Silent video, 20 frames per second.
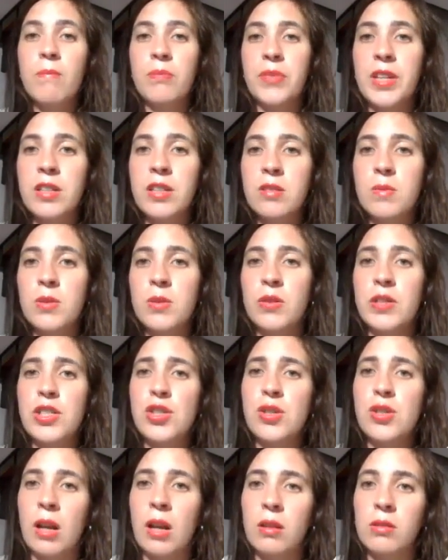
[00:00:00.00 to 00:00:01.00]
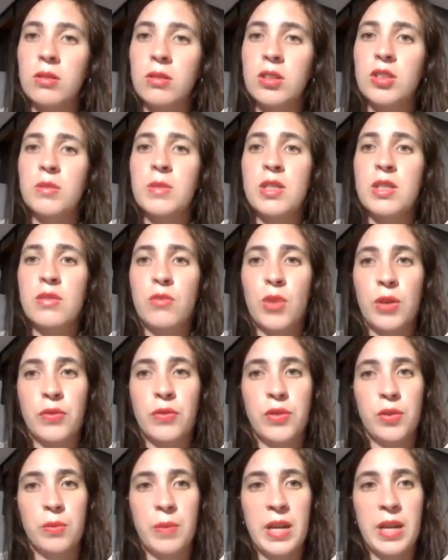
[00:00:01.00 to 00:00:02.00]
The exploration algorithm is
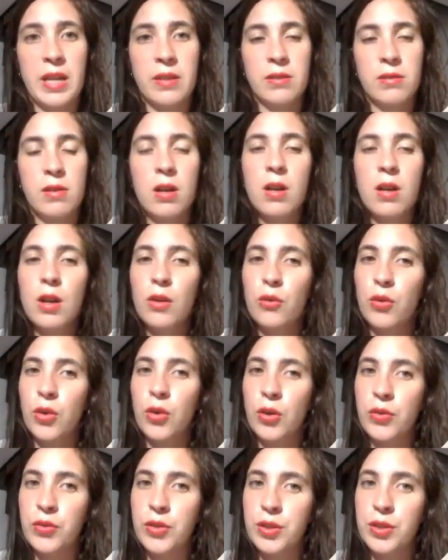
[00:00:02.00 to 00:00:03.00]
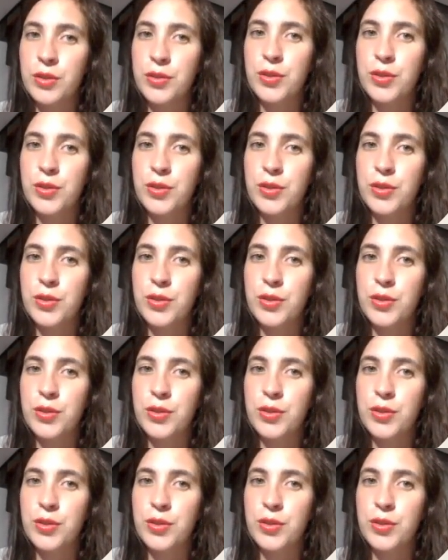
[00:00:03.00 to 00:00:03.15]
frontier-based. Frontiers